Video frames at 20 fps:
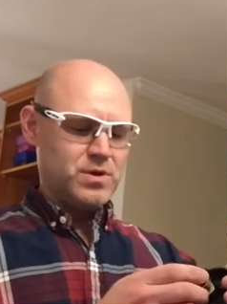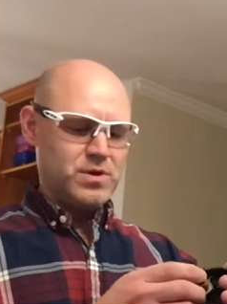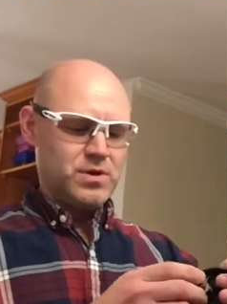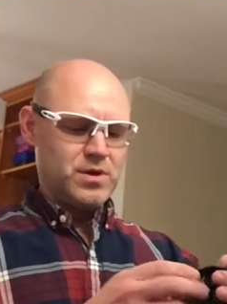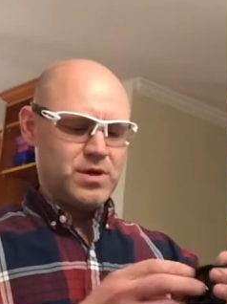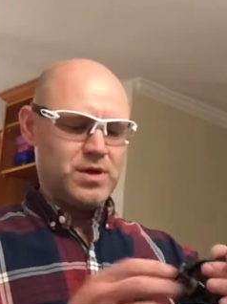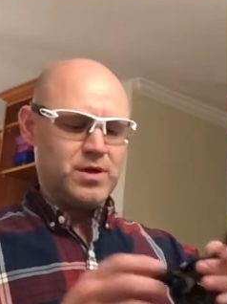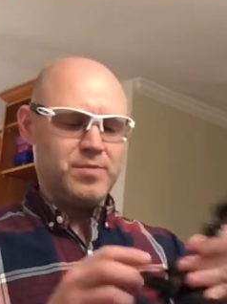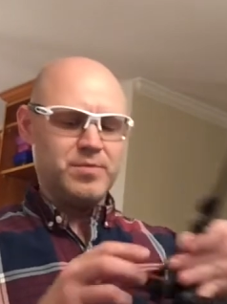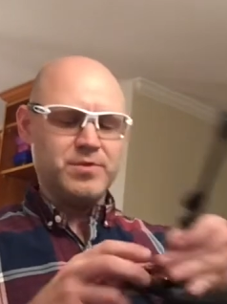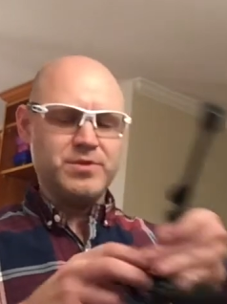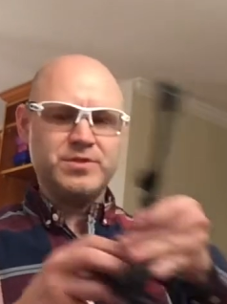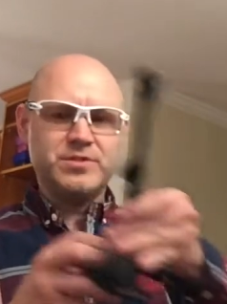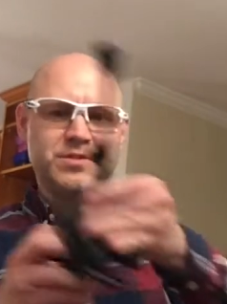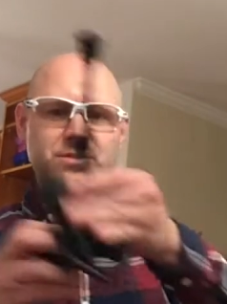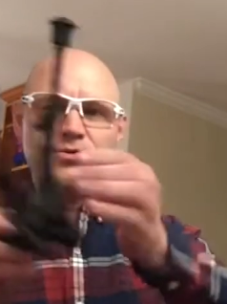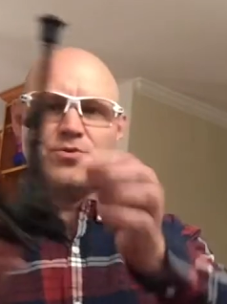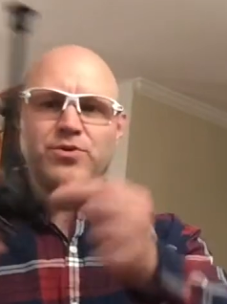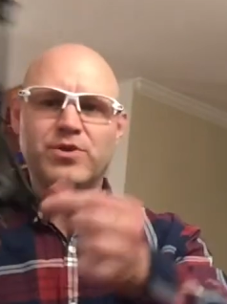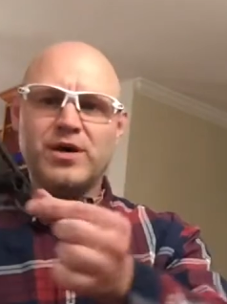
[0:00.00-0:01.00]
And this
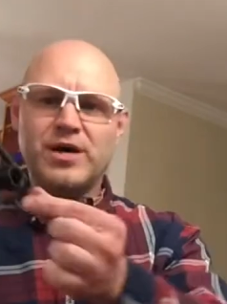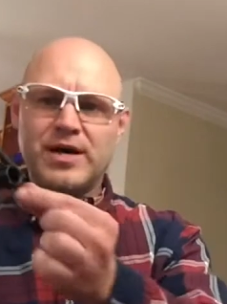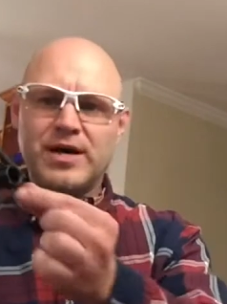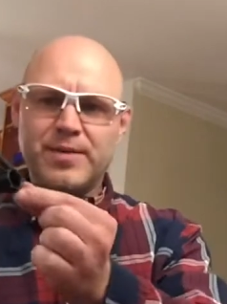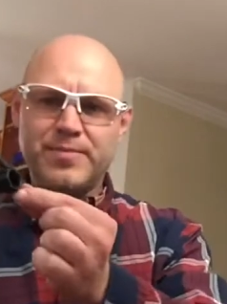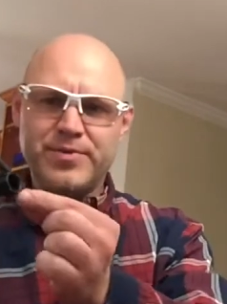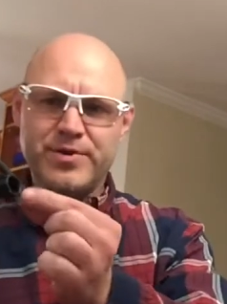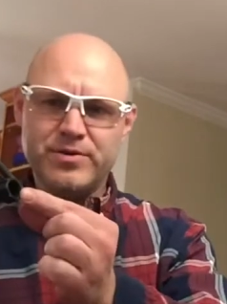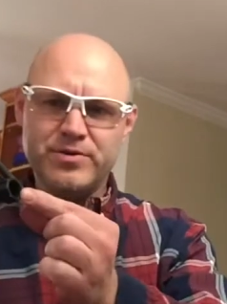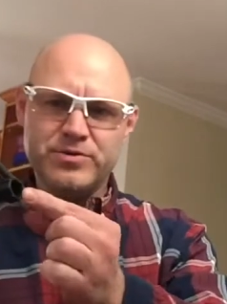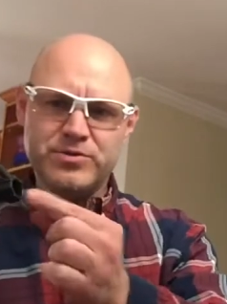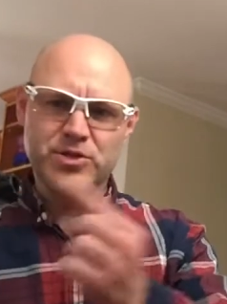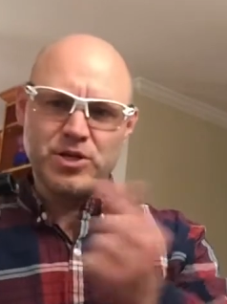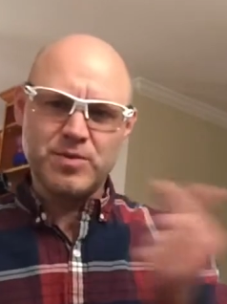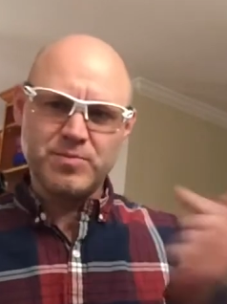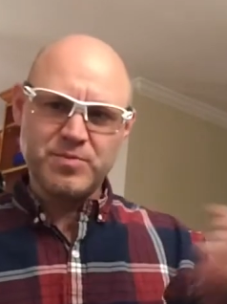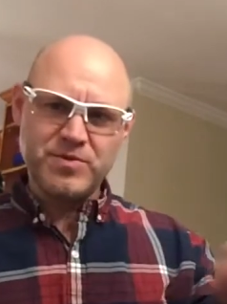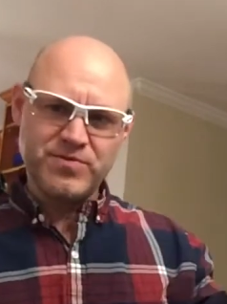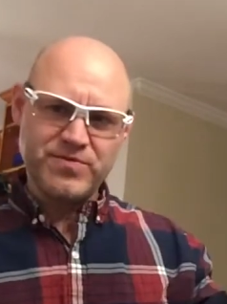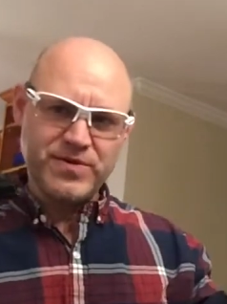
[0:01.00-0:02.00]
little knob here is going
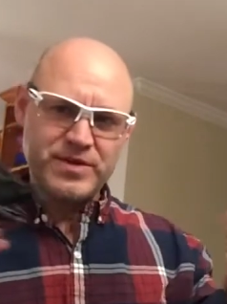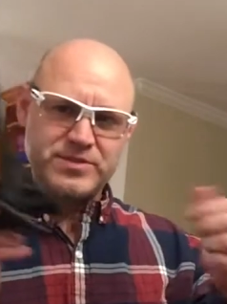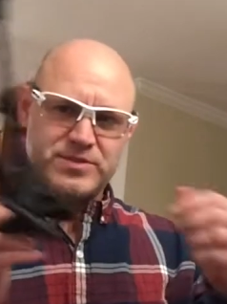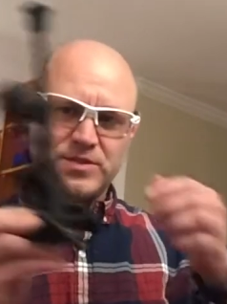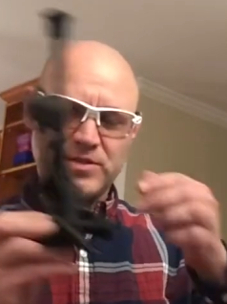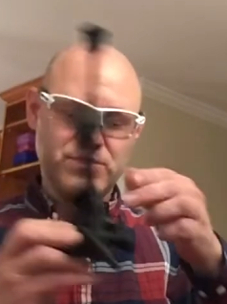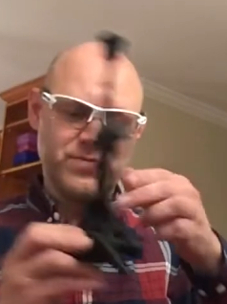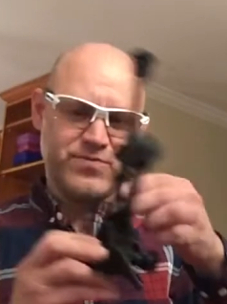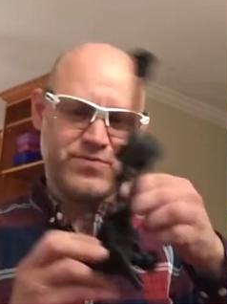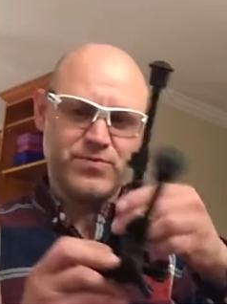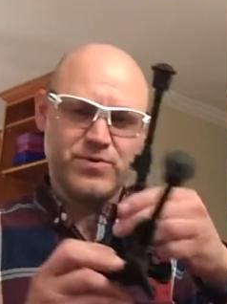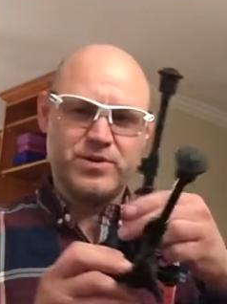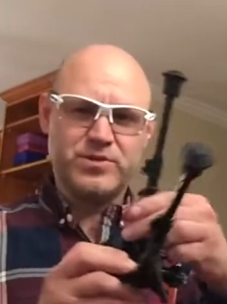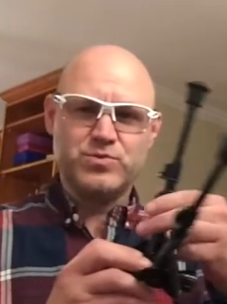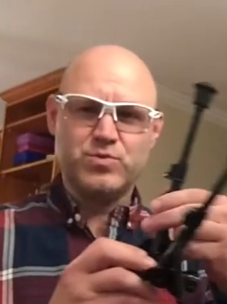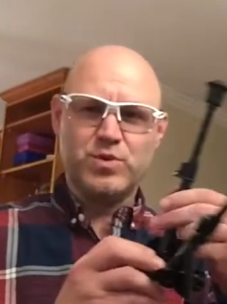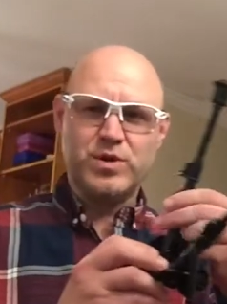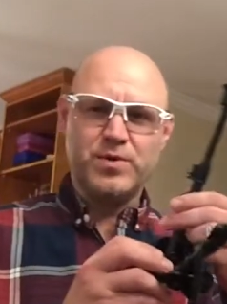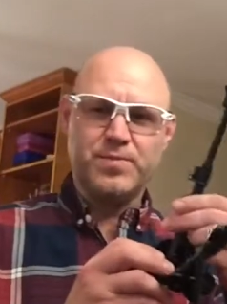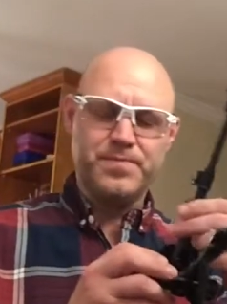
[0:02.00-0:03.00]
to be facing the front as
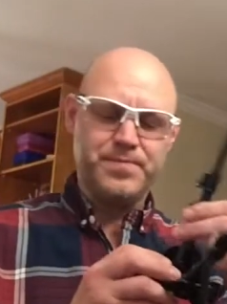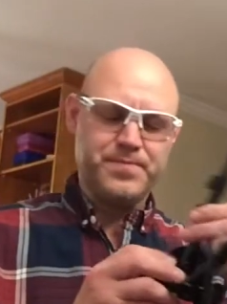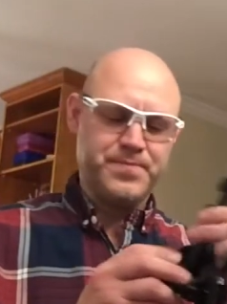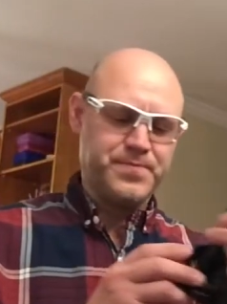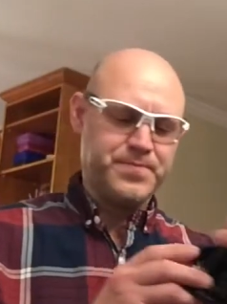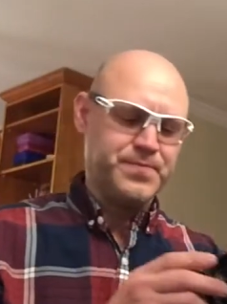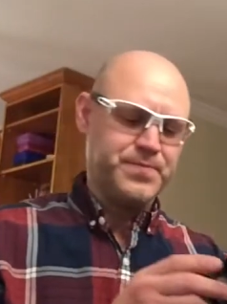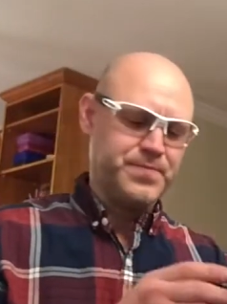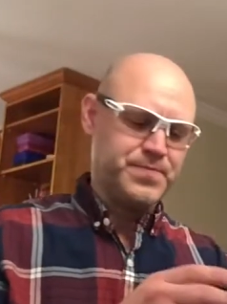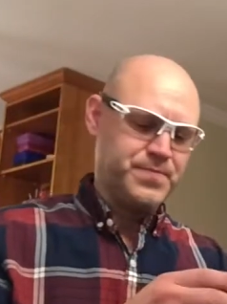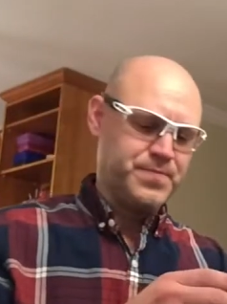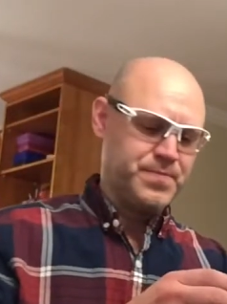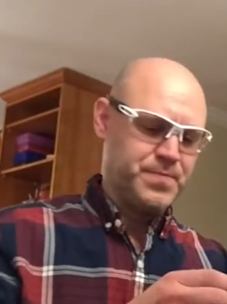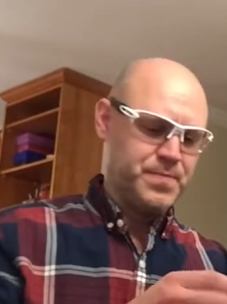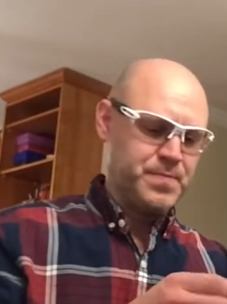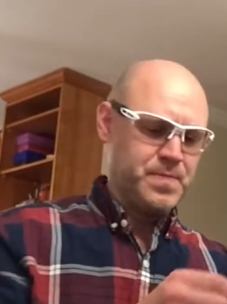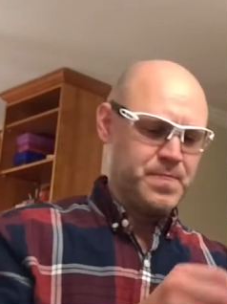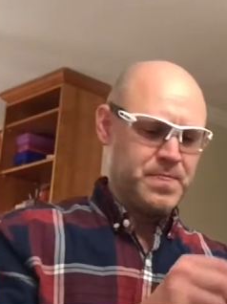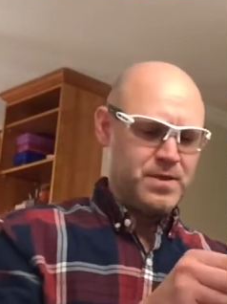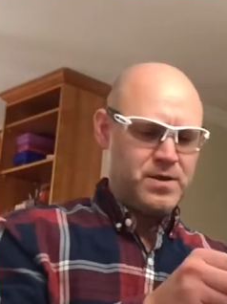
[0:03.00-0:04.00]
well.
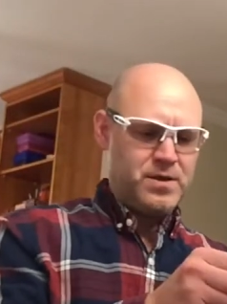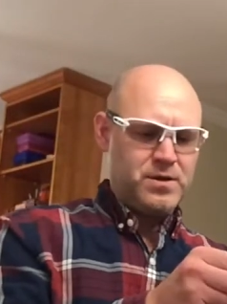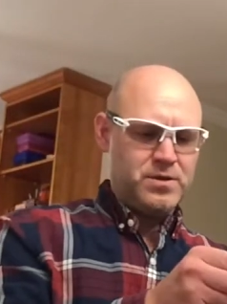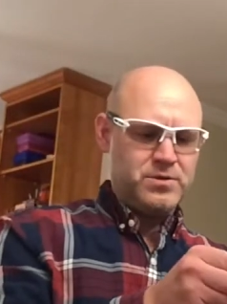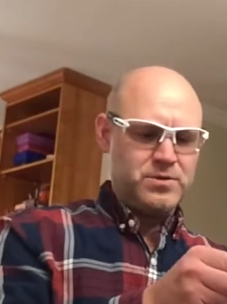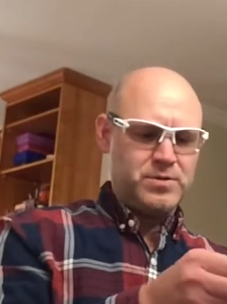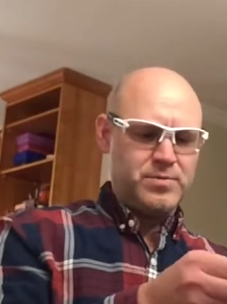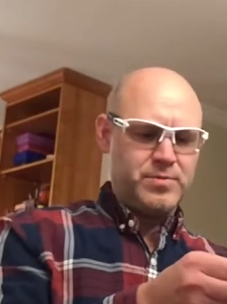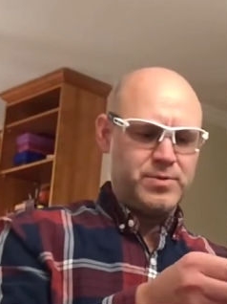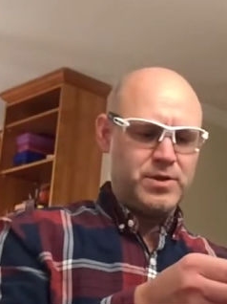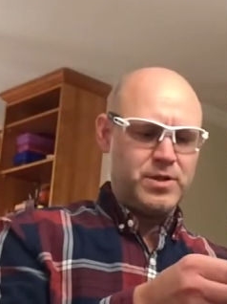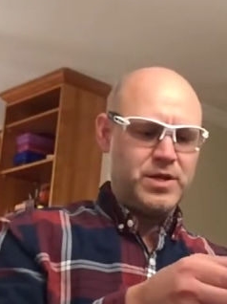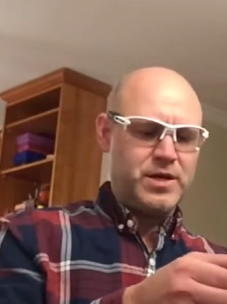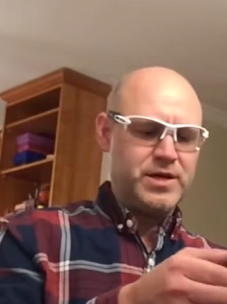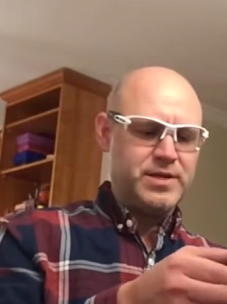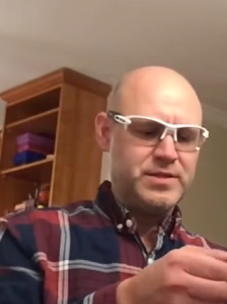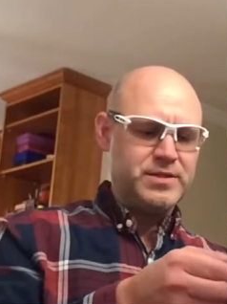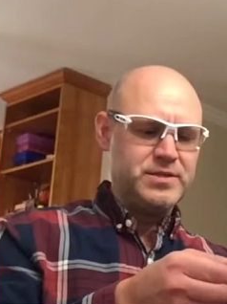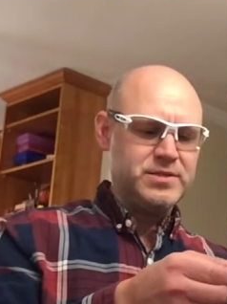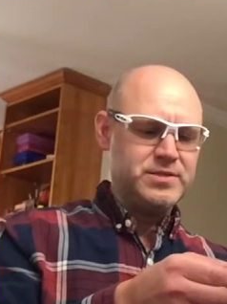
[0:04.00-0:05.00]
So I'm going to
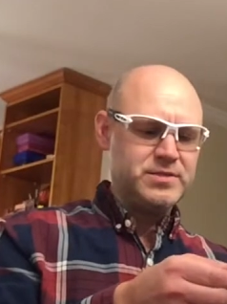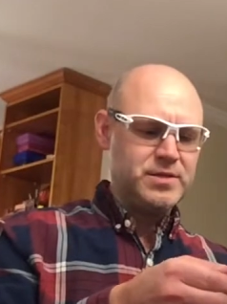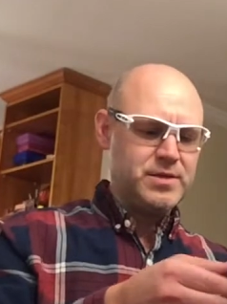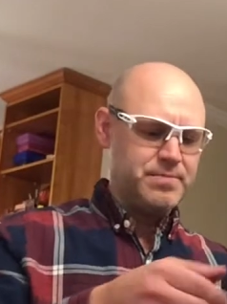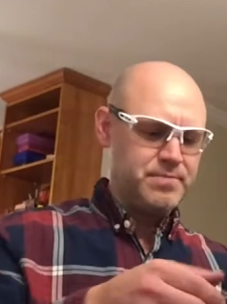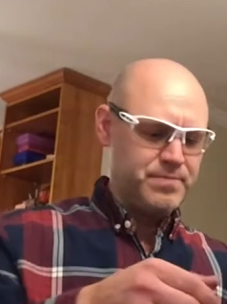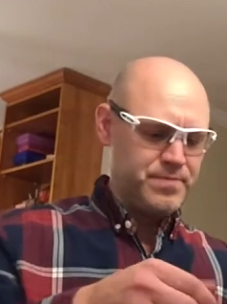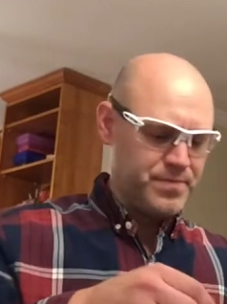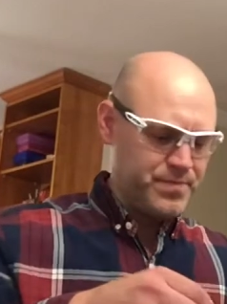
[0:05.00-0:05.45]
line these up